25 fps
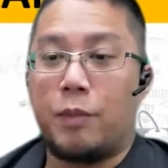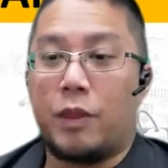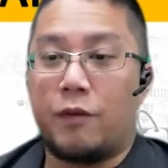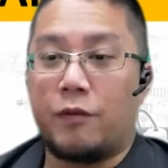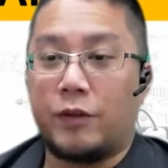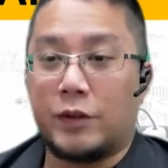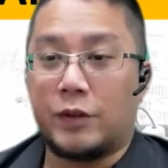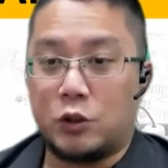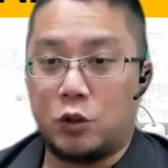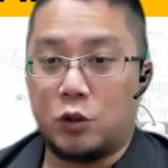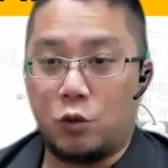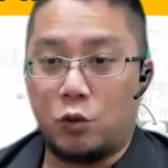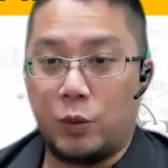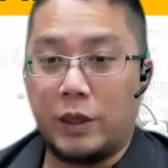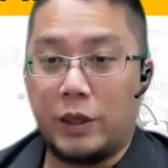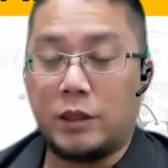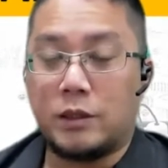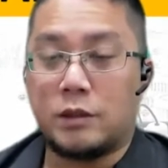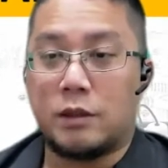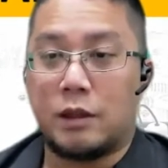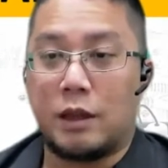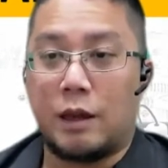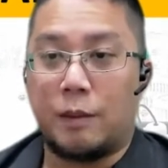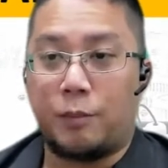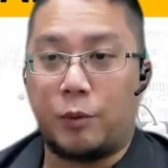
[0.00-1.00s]
First 2
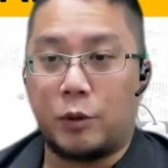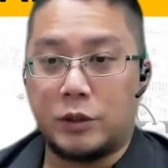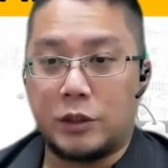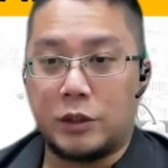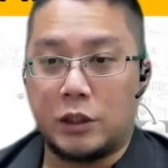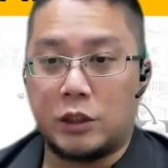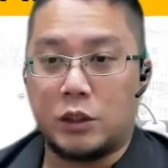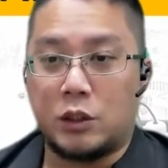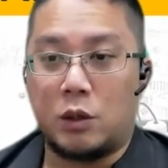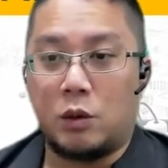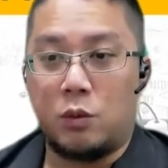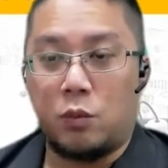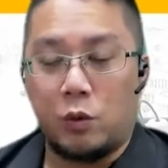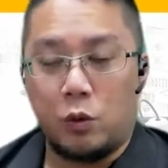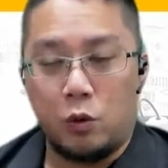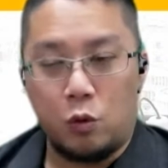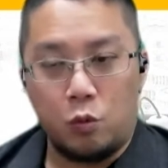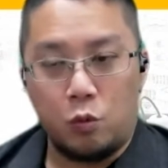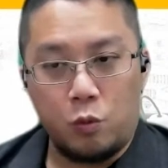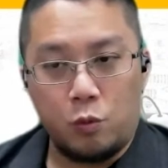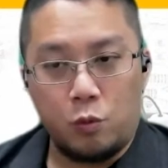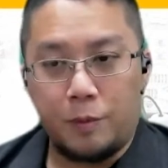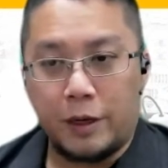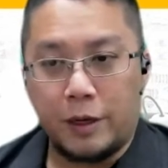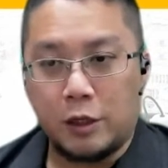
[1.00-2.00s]
weeks, post-surgery, we do
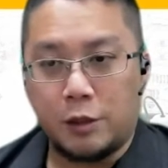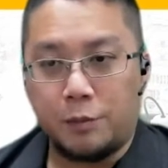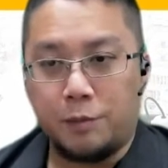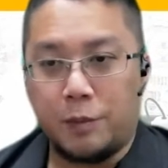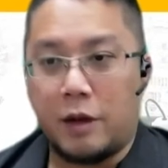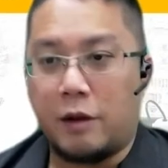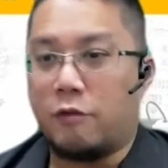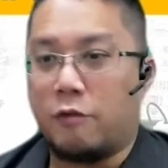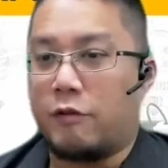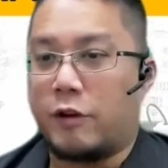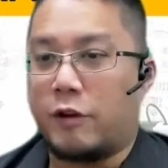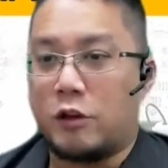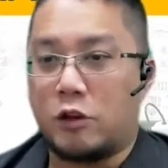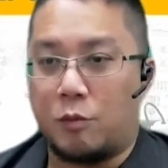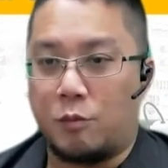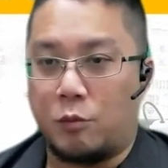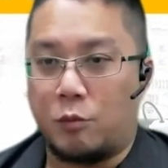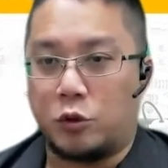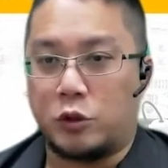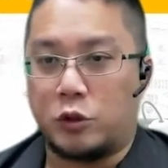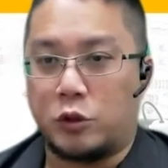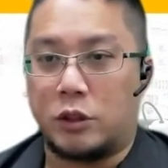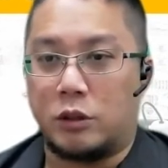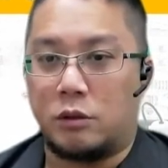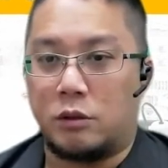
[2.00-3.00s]
wound management, range of
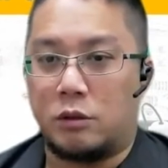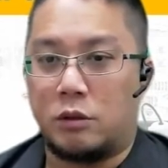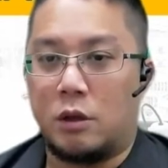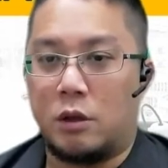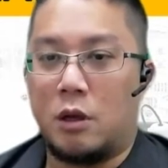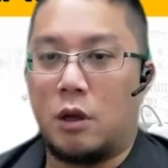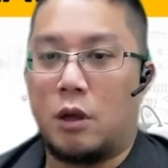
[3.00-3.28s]
motion.